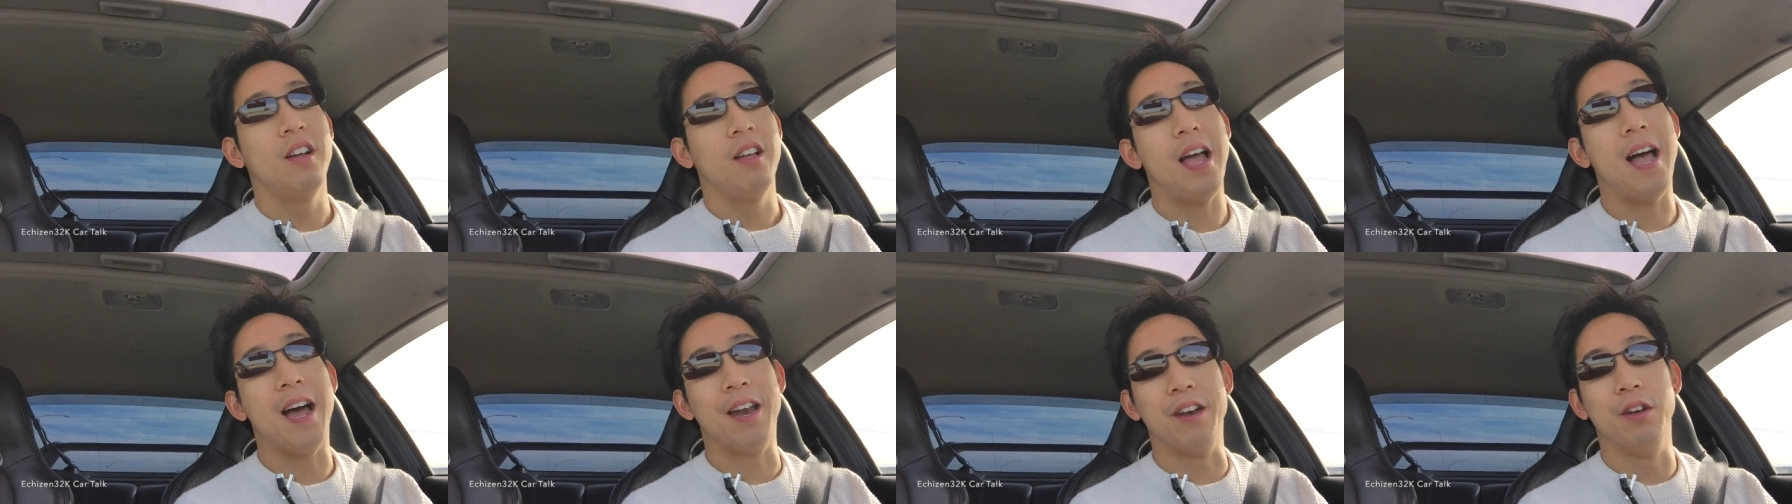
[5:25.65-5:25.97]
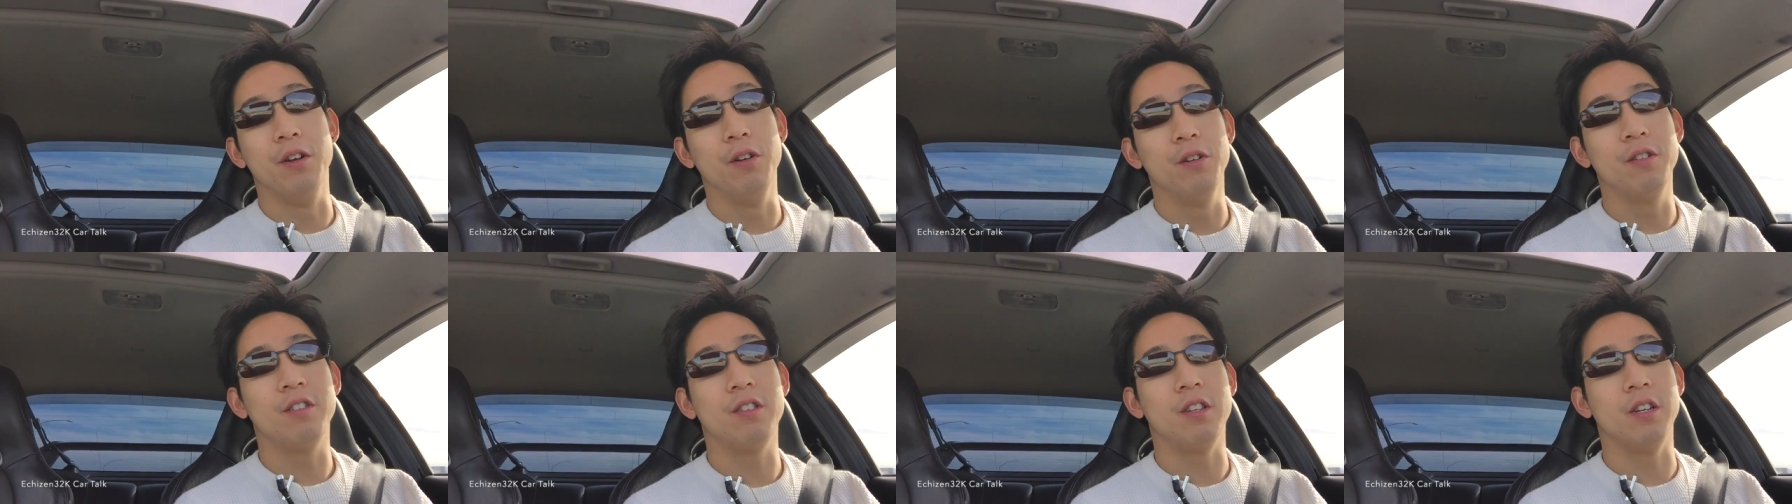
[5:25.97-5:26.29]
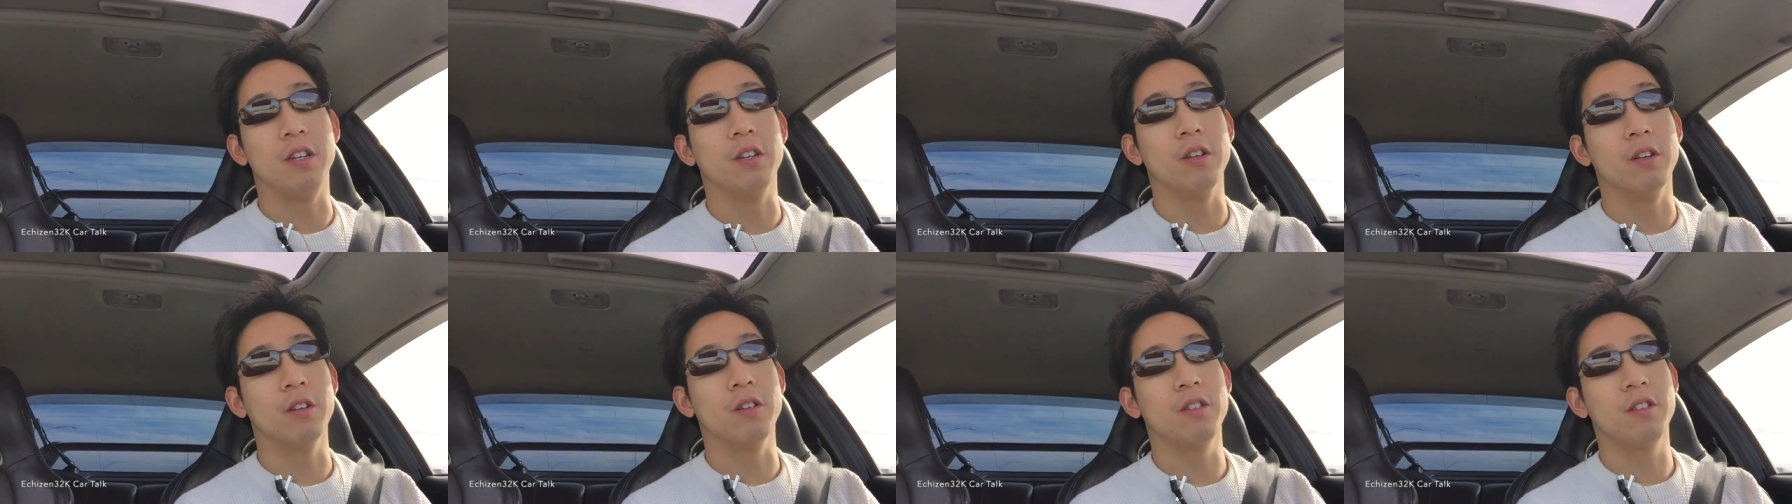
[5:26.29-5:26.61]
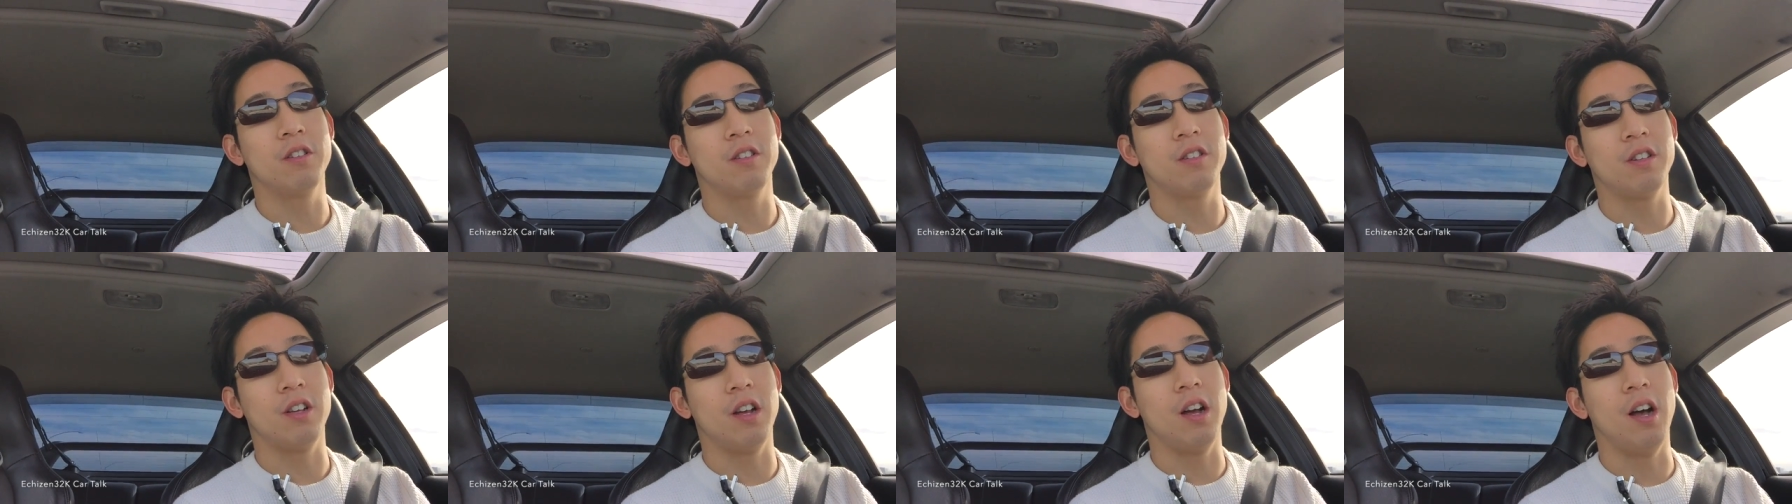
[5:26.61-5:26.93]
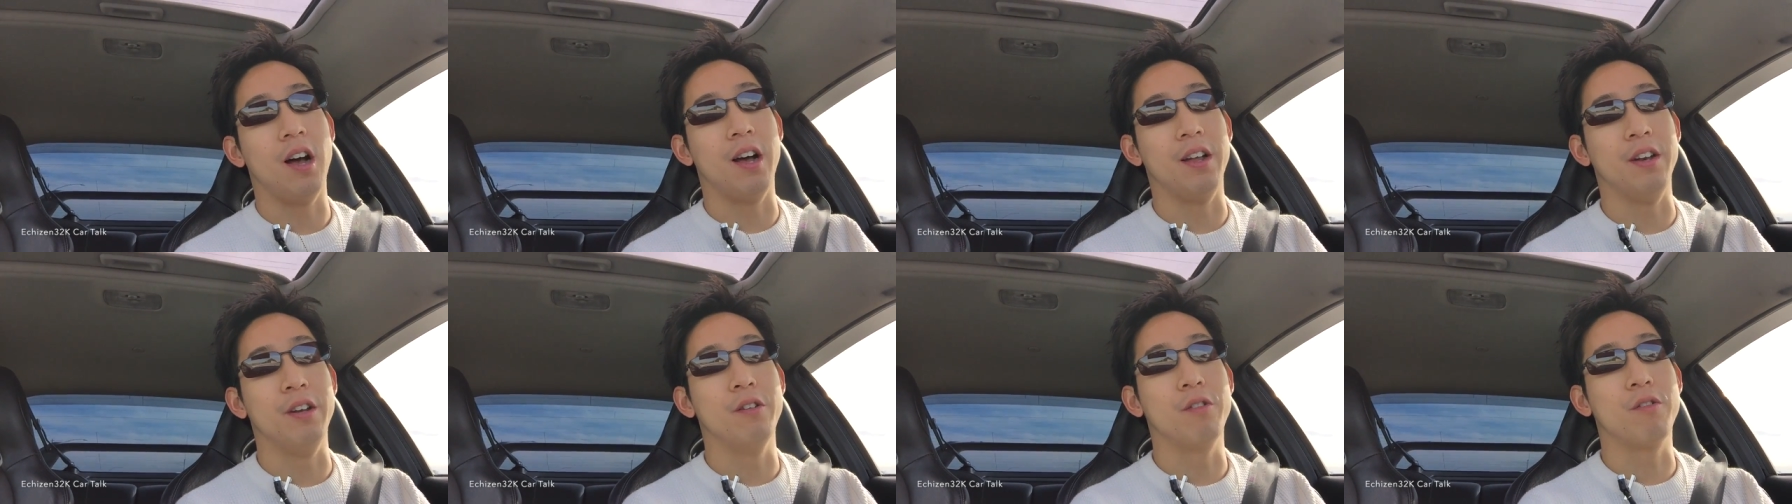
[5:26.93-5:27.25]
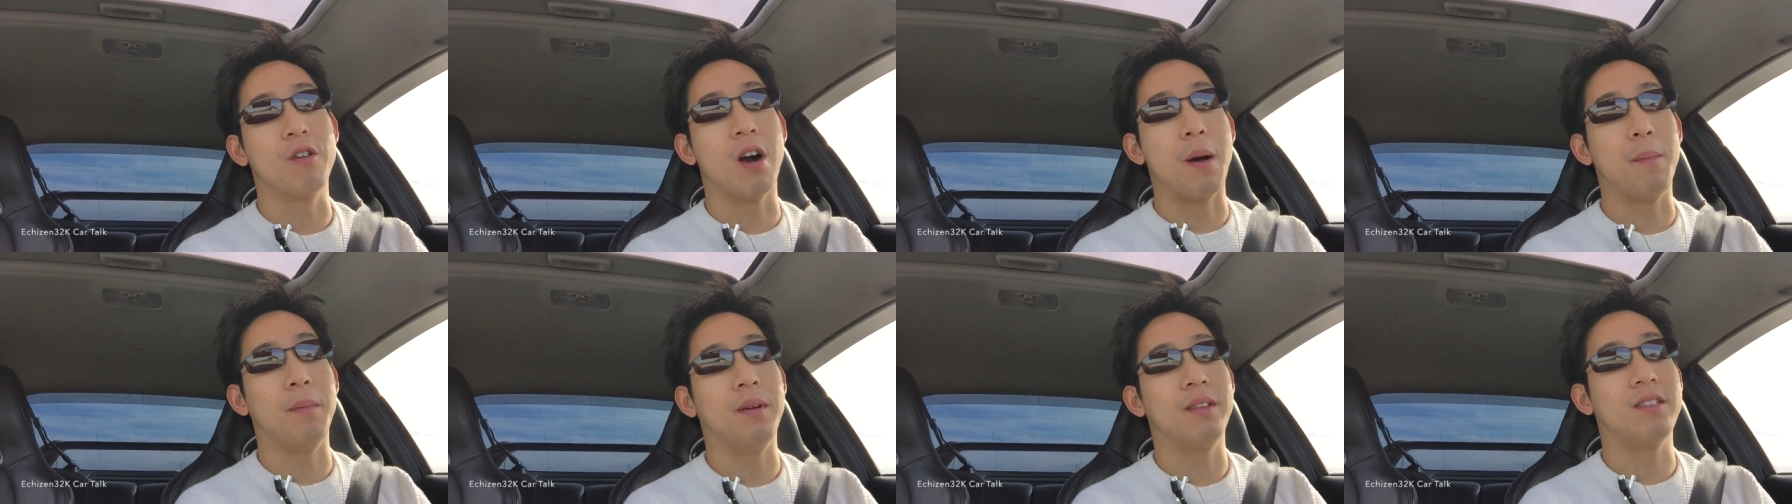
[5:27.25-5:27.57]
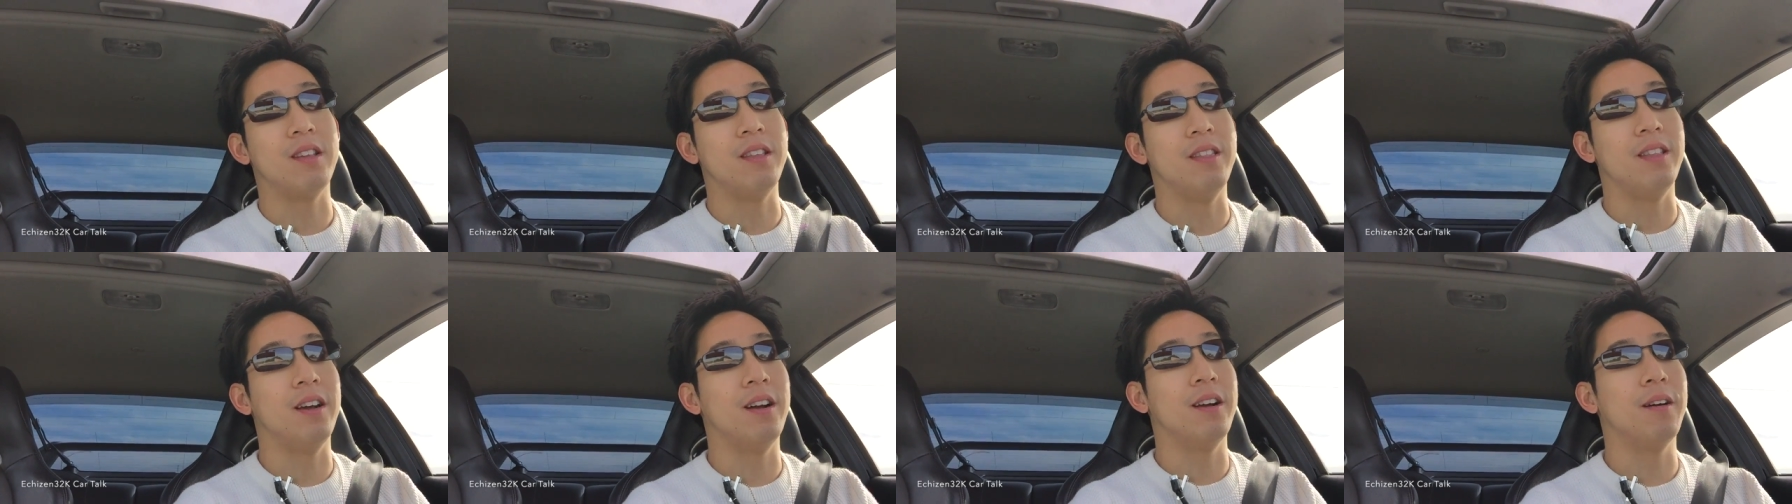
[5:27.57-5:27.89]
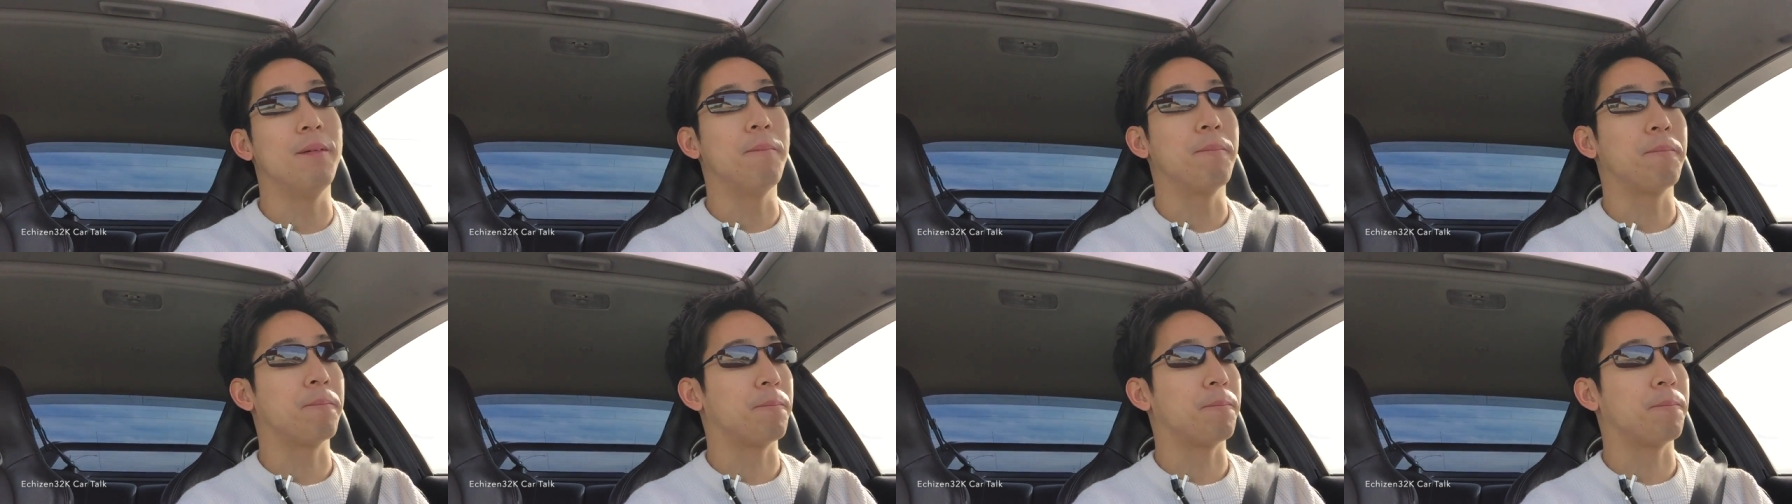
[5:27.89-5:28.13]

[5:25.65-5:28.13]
had new seals, new grommets in there.